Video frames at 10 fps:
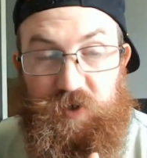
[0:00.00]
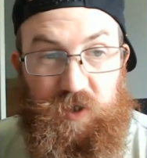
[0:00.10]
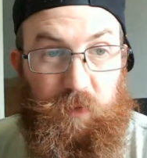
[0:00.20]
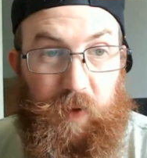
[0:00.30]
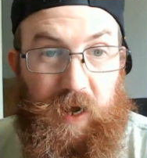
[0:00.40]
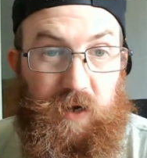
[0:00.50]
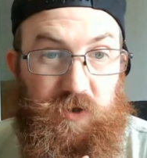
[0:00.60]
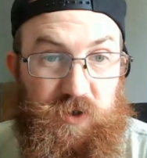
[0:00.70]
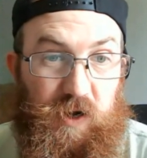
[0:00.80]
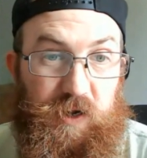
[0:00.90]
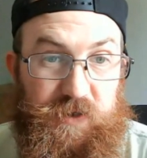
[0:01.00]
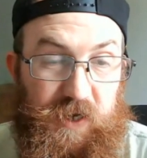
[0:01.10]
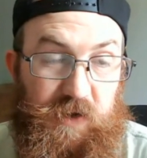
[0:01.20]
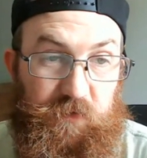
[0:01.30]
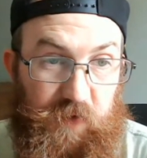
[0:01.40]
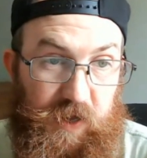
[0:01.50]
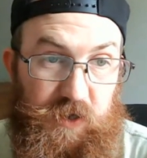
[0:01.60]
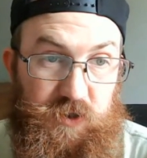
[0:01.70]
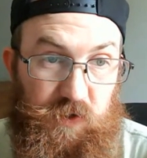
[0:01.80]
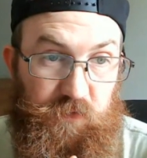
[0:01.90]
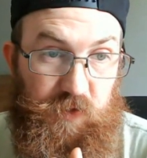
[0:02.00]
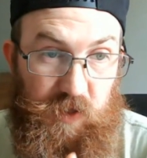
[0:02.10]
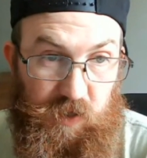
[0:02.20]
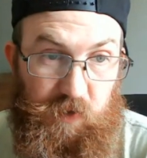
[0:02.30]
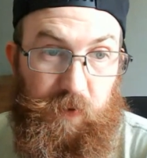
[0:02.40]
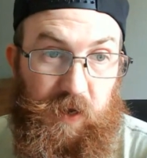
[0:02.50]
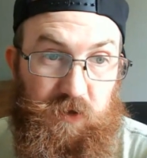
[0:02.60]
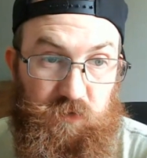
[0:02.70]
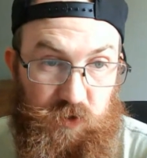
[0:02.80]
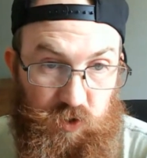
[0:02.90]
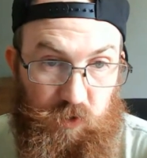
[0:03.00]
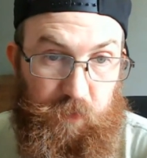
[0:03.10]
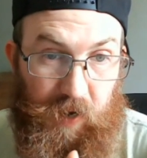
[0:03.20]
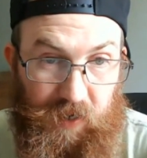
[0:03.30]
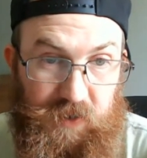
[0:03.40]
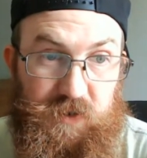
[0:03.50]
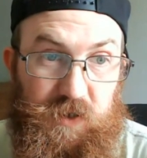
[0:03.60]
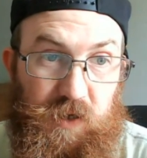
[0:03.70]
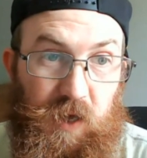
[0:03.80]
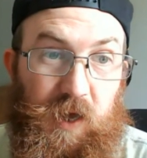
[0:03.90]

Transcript: that the buyer is trying to take advantage of the eBay's return policy,